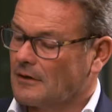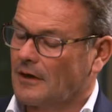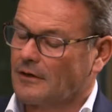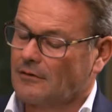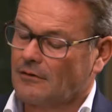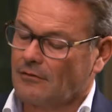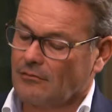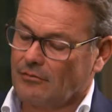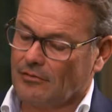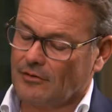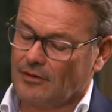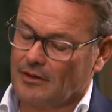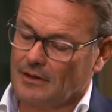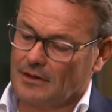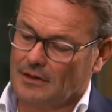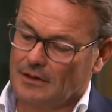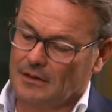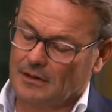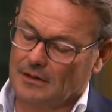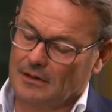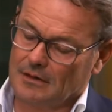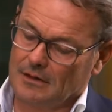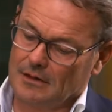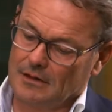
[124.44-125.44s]
I don't
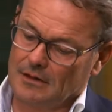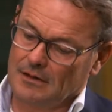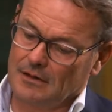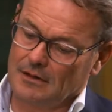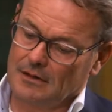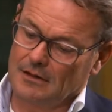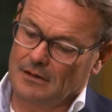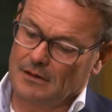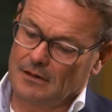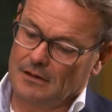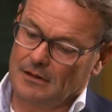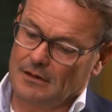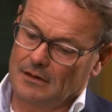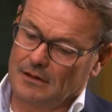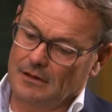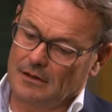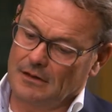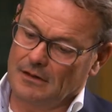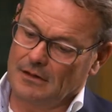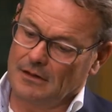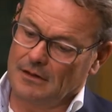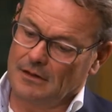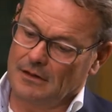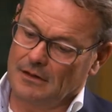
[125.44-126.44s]
think
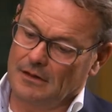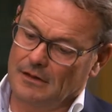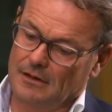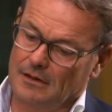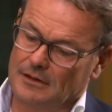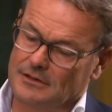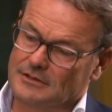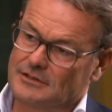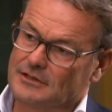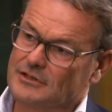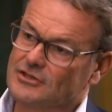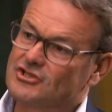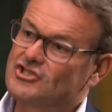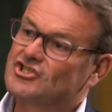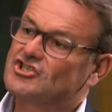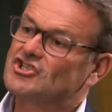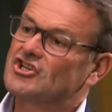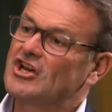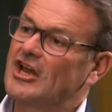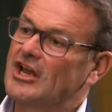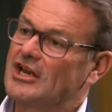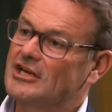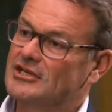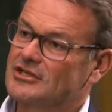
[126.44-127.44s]
there's a
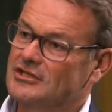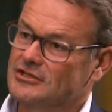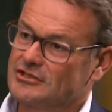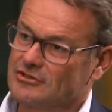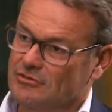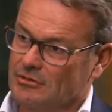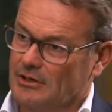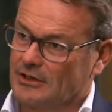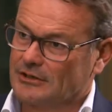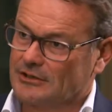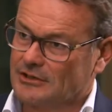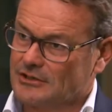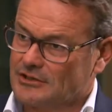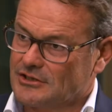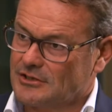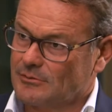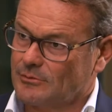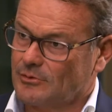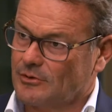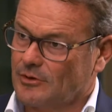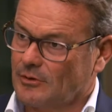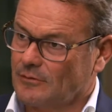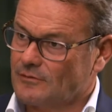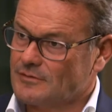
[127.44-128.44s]
change in strategy,
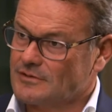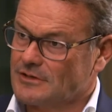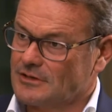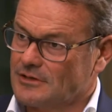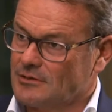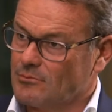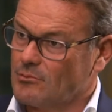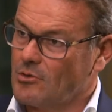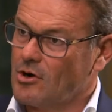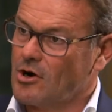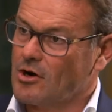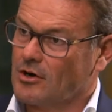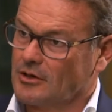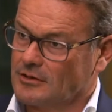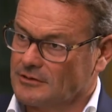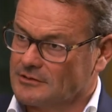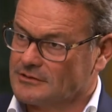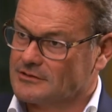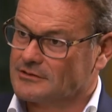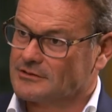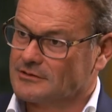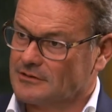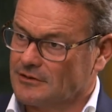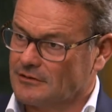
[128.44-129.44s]
but obviously the
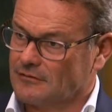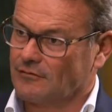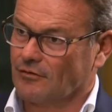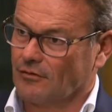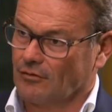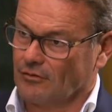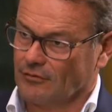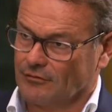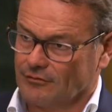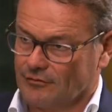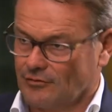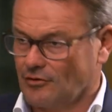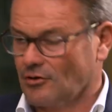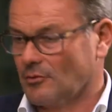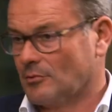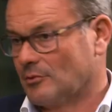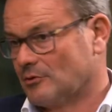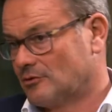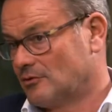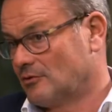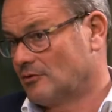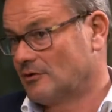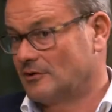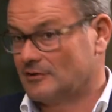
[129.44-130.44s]
markets evolve, the
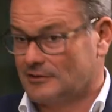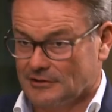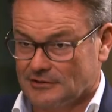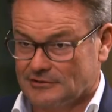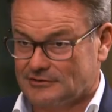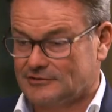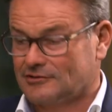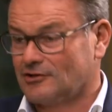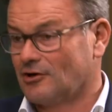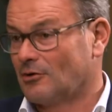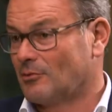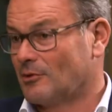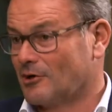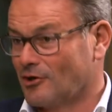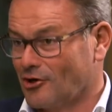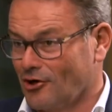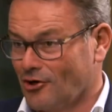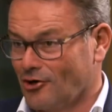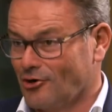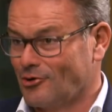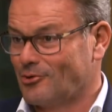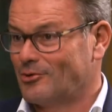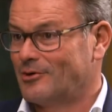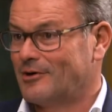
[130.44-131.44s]
opportunities come and
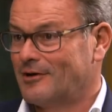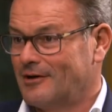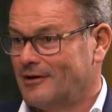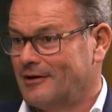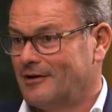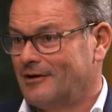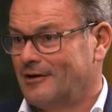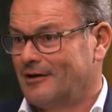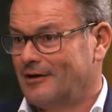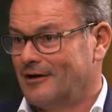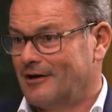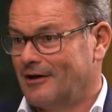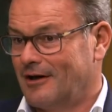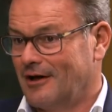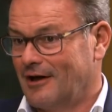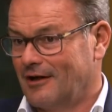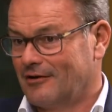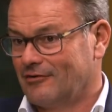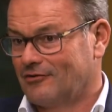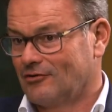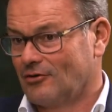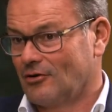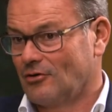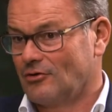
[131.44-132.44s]
go.
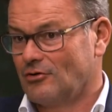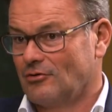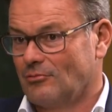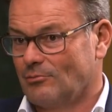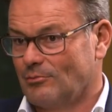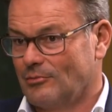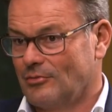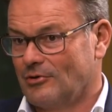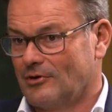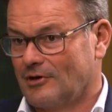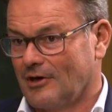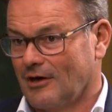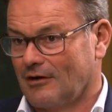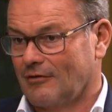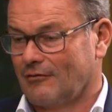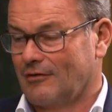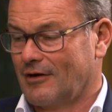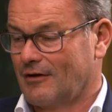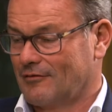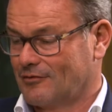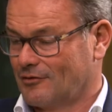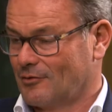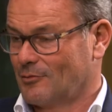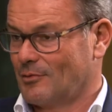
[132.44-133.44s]
And so you, you kind of
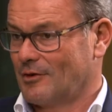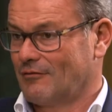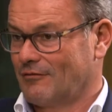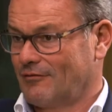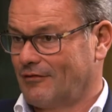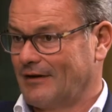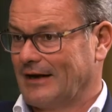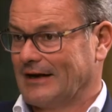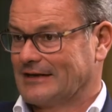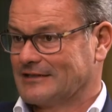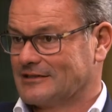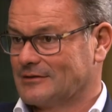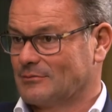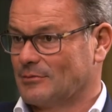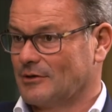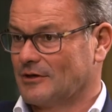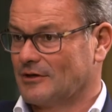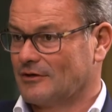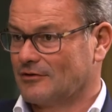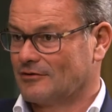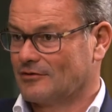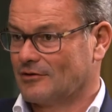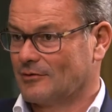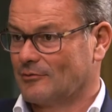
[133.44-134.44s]
have to be flexible
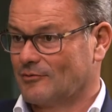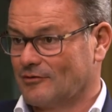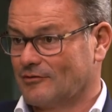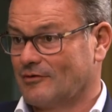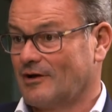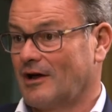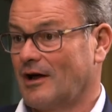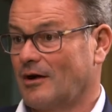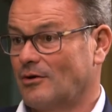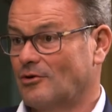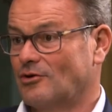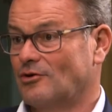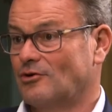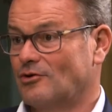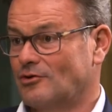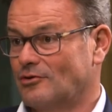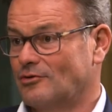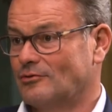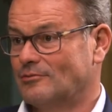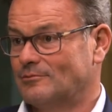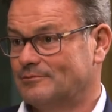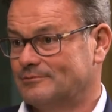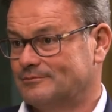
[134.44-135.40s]
in terms of how do you